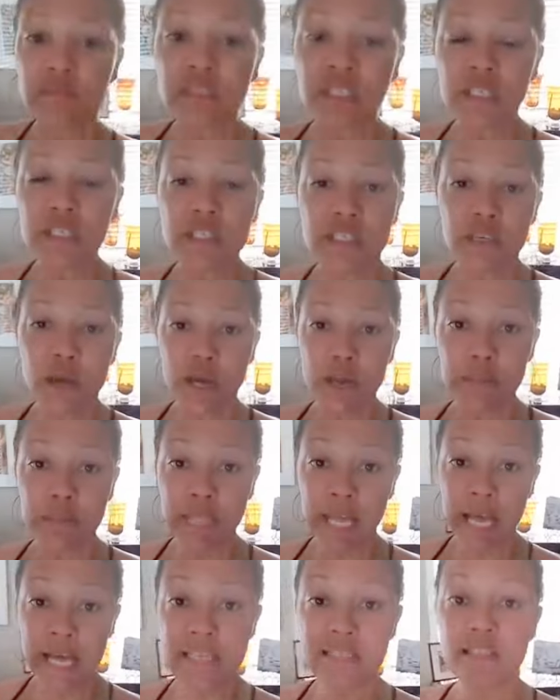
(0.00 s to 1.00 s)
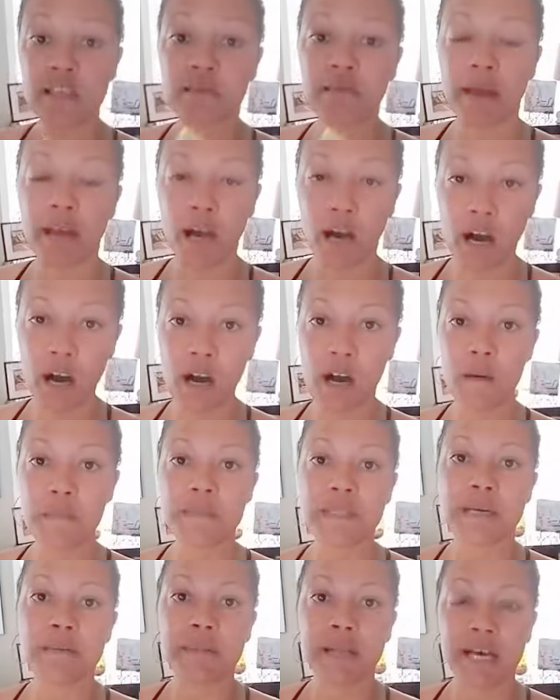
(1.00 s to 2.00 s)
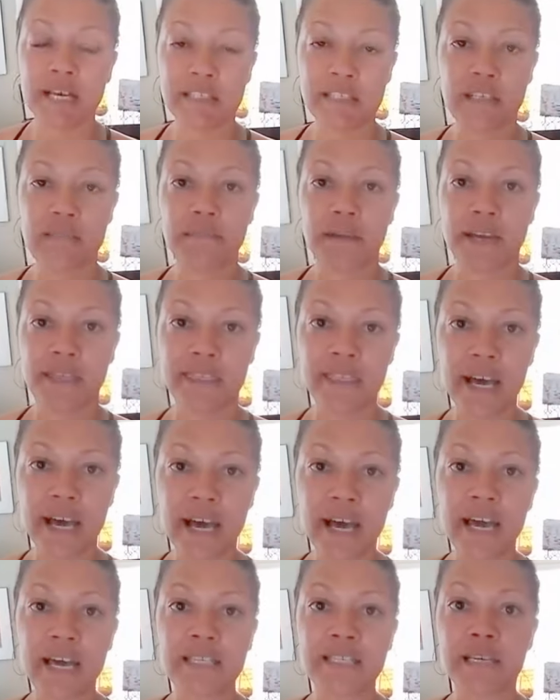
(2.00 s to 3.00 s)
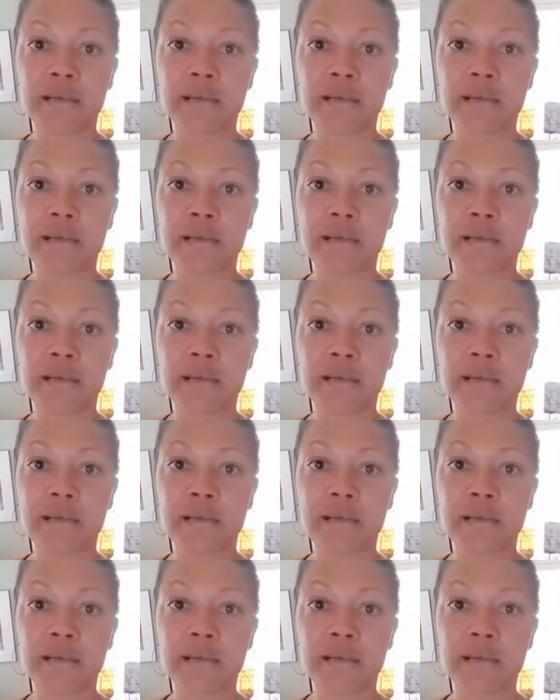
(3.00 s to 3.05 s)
And so I blast on my arms, I blast on my thighs,